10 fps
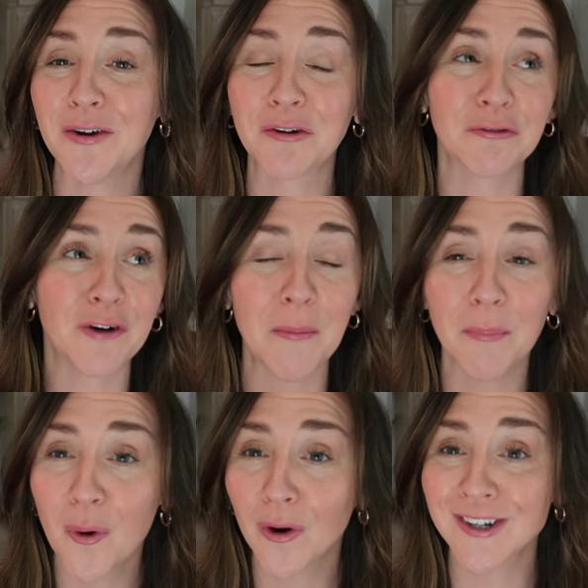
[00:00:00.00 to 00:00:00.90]
your front
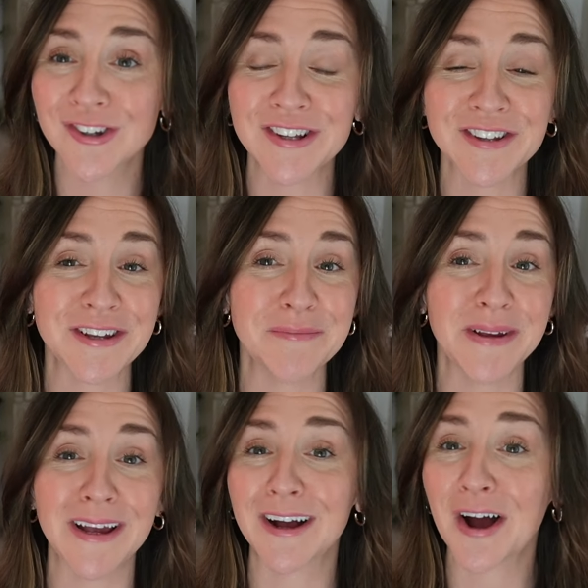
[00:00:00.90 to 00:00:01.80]
porch, this can
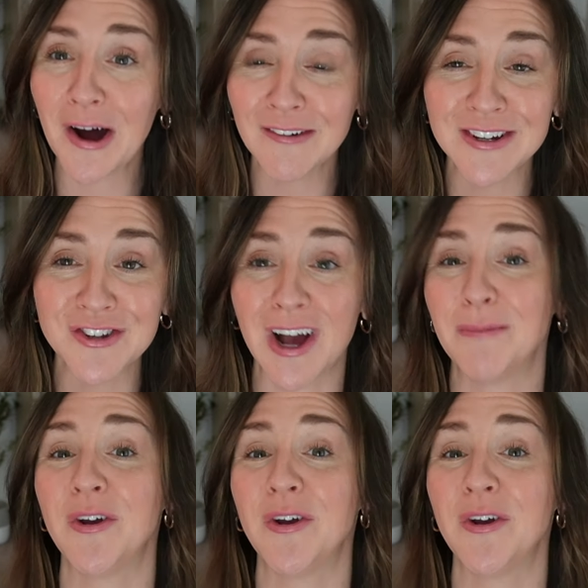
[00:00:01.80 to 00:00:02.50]
be a coffee shop.